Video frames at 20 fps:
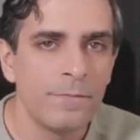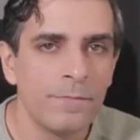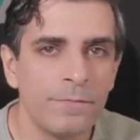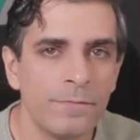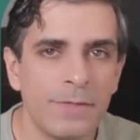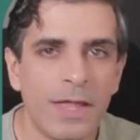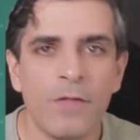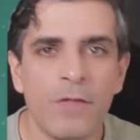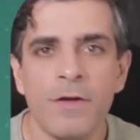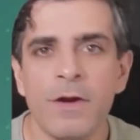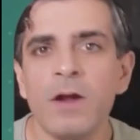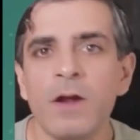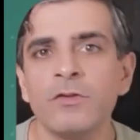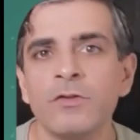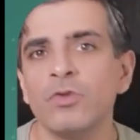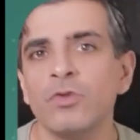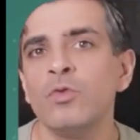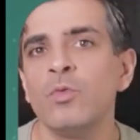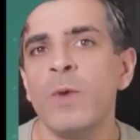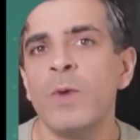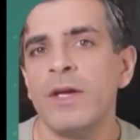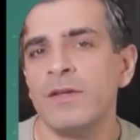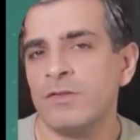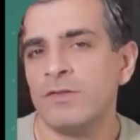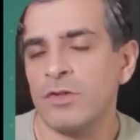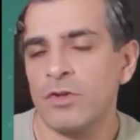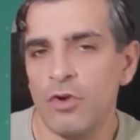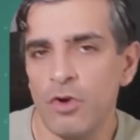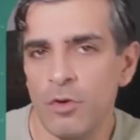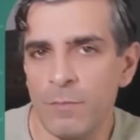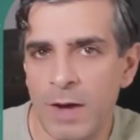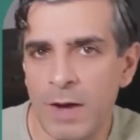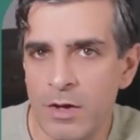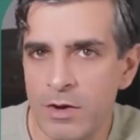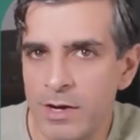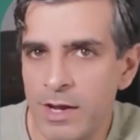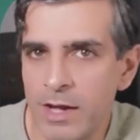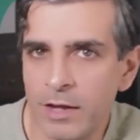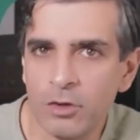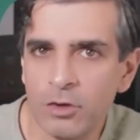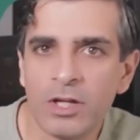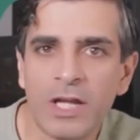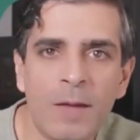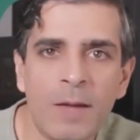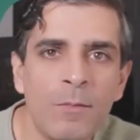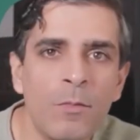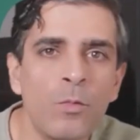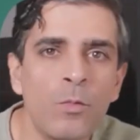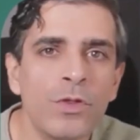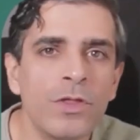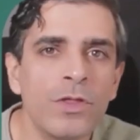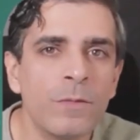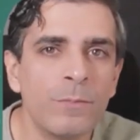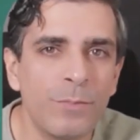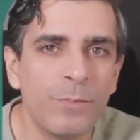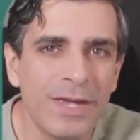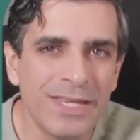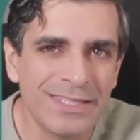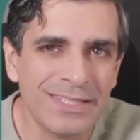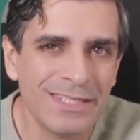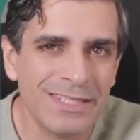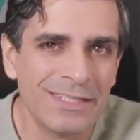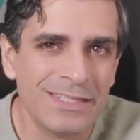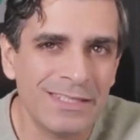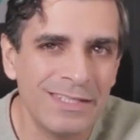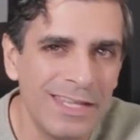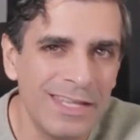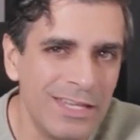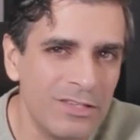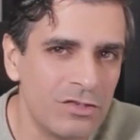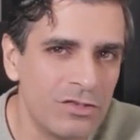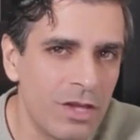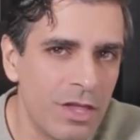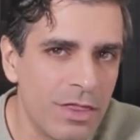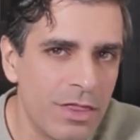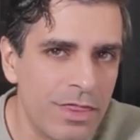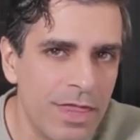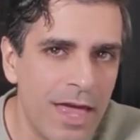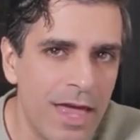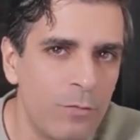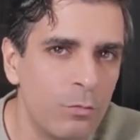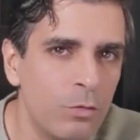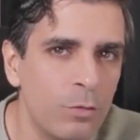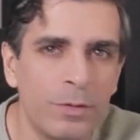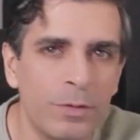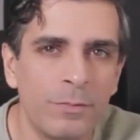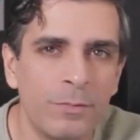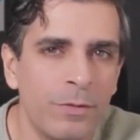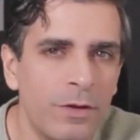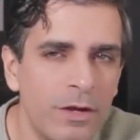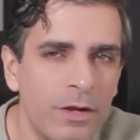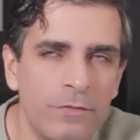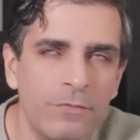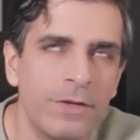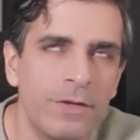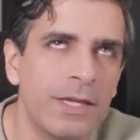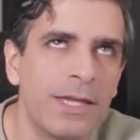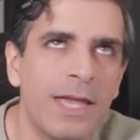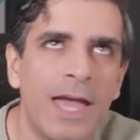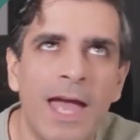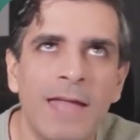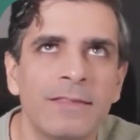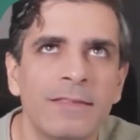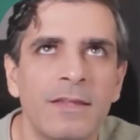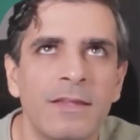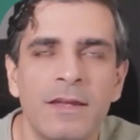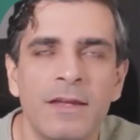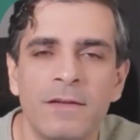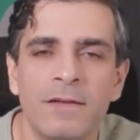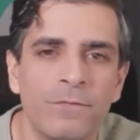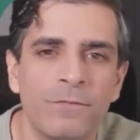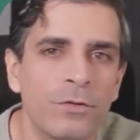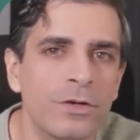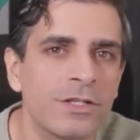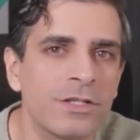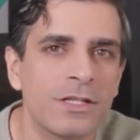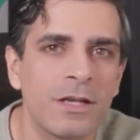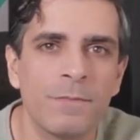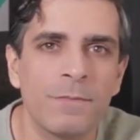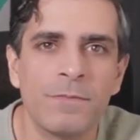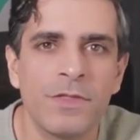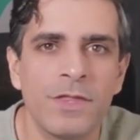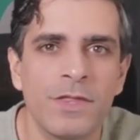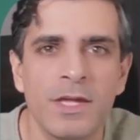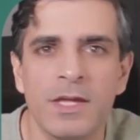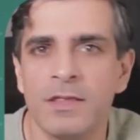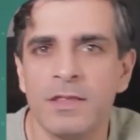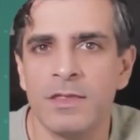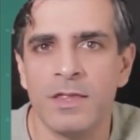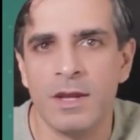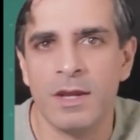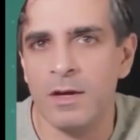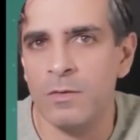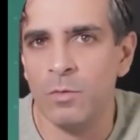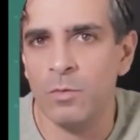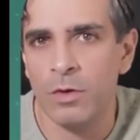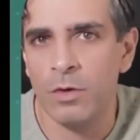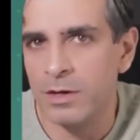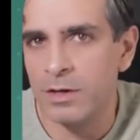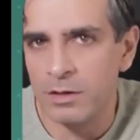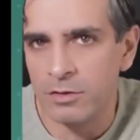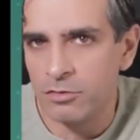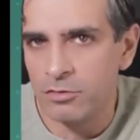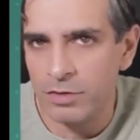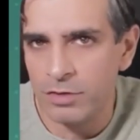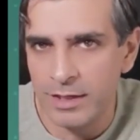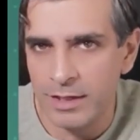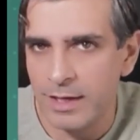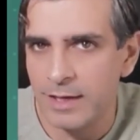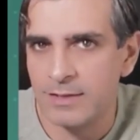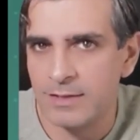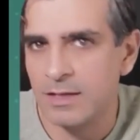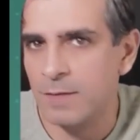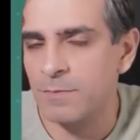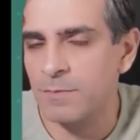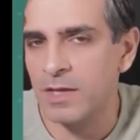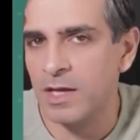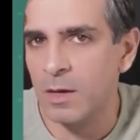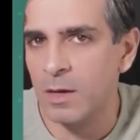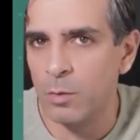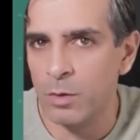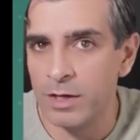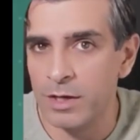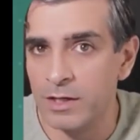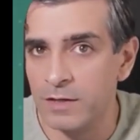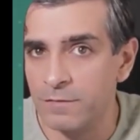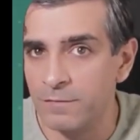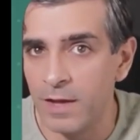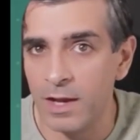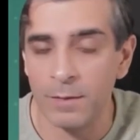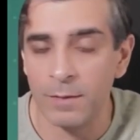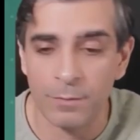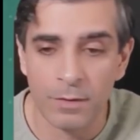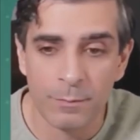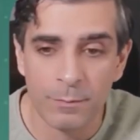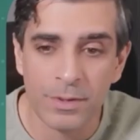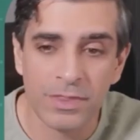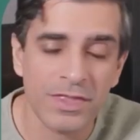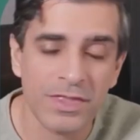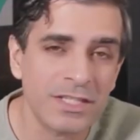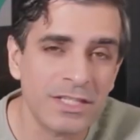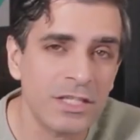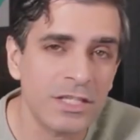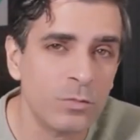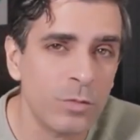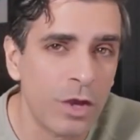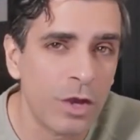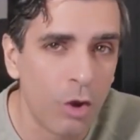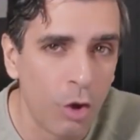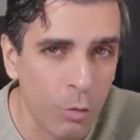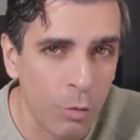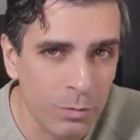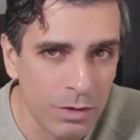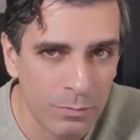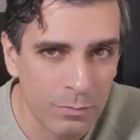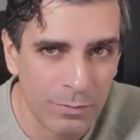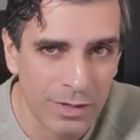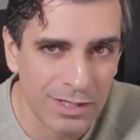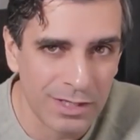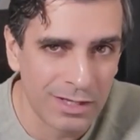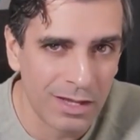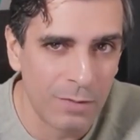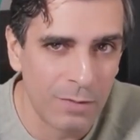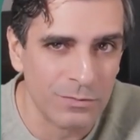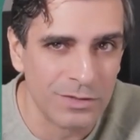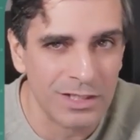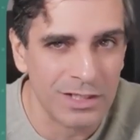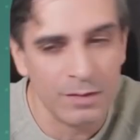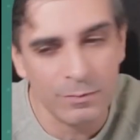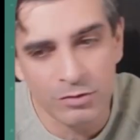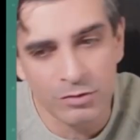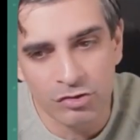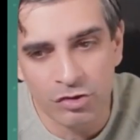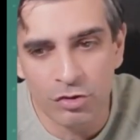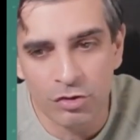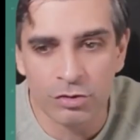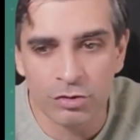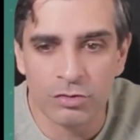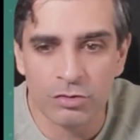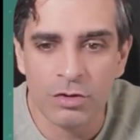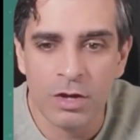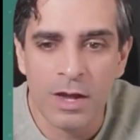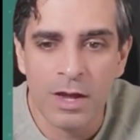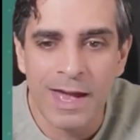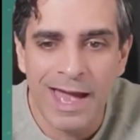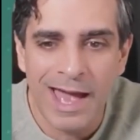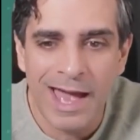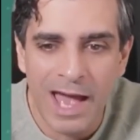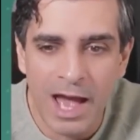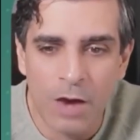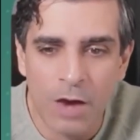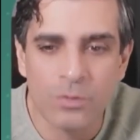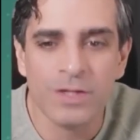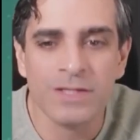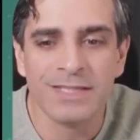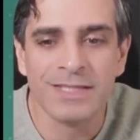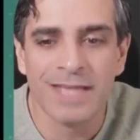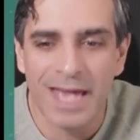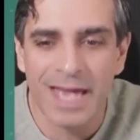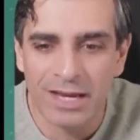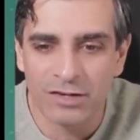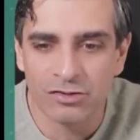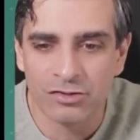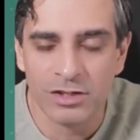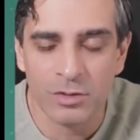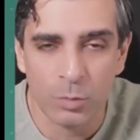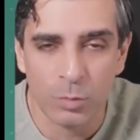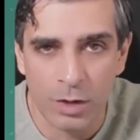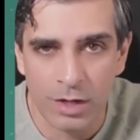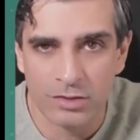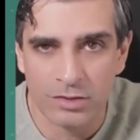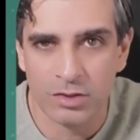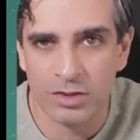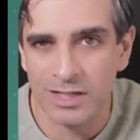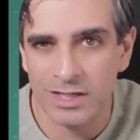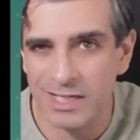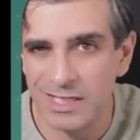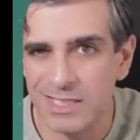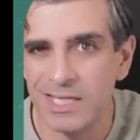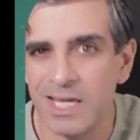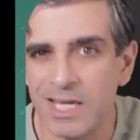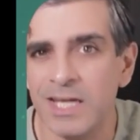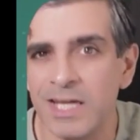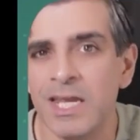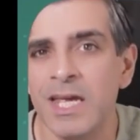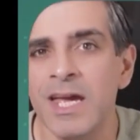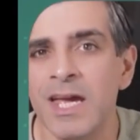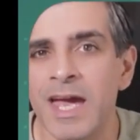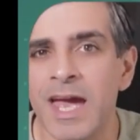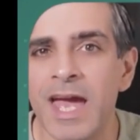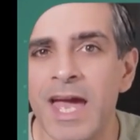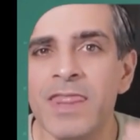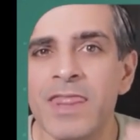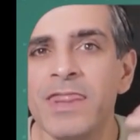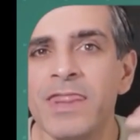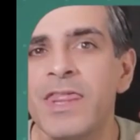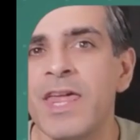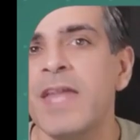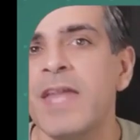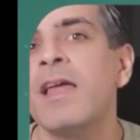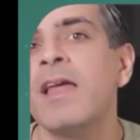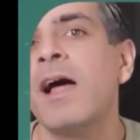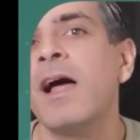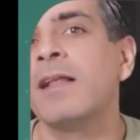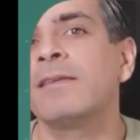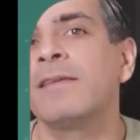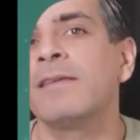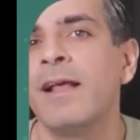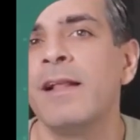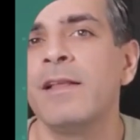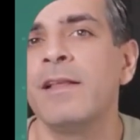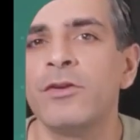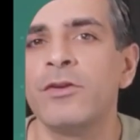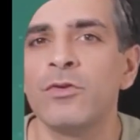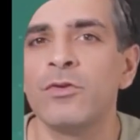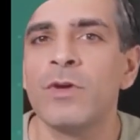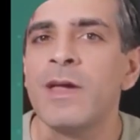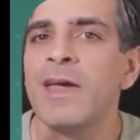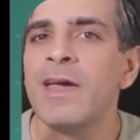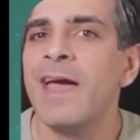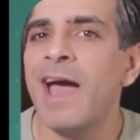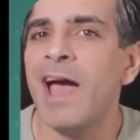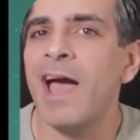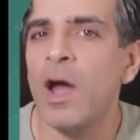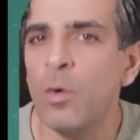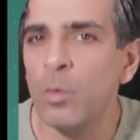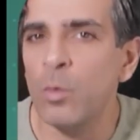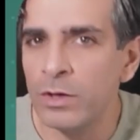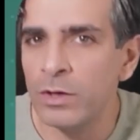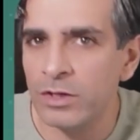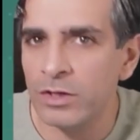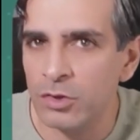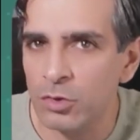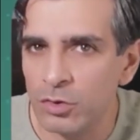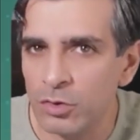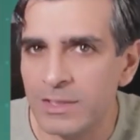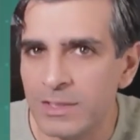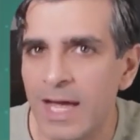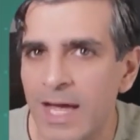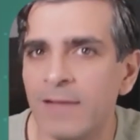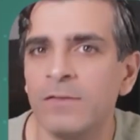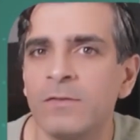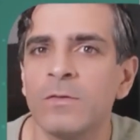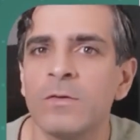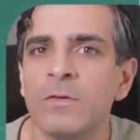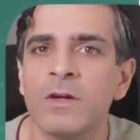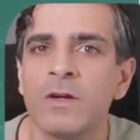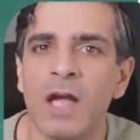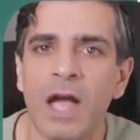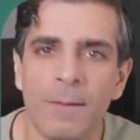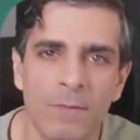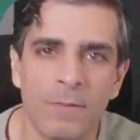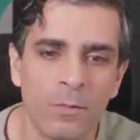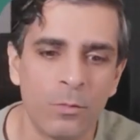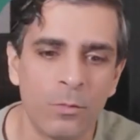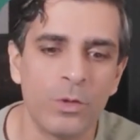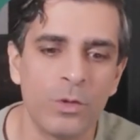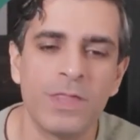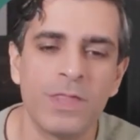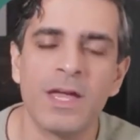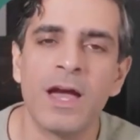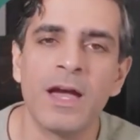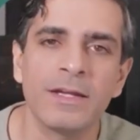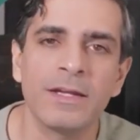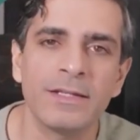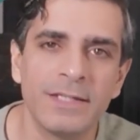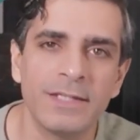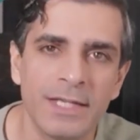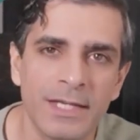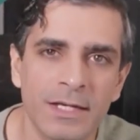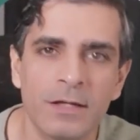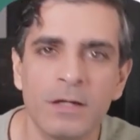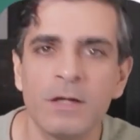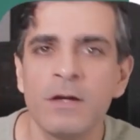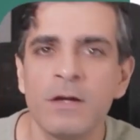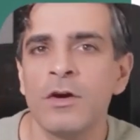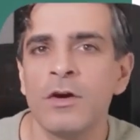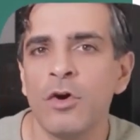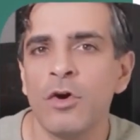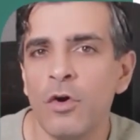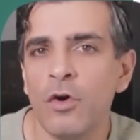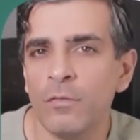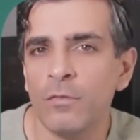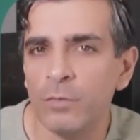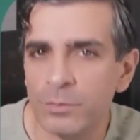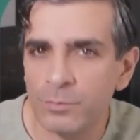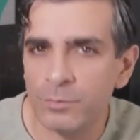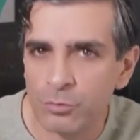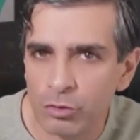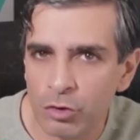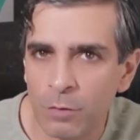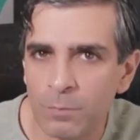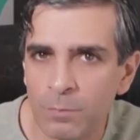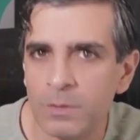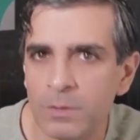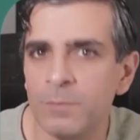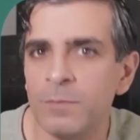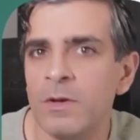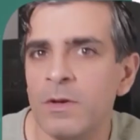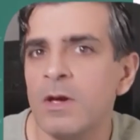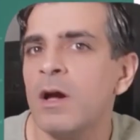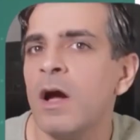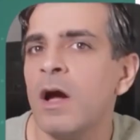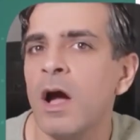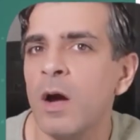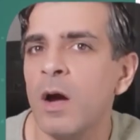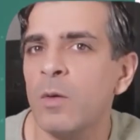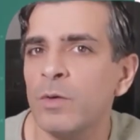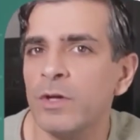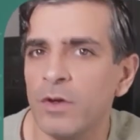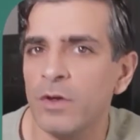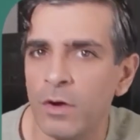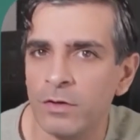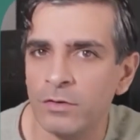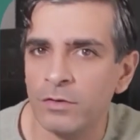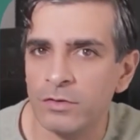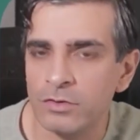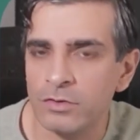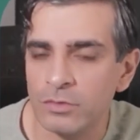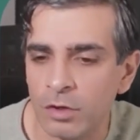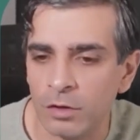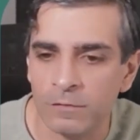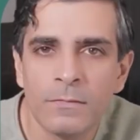Now, there are two ways to go about it. I could come up with a business niche that would be perfect candidate for something that I want to create, something I want to develop. But this is where OmniMint comes in. Let me show you how this actually works on the inside, and then I'll tell you how we use that to come up with the idea of what problem are we going to solve?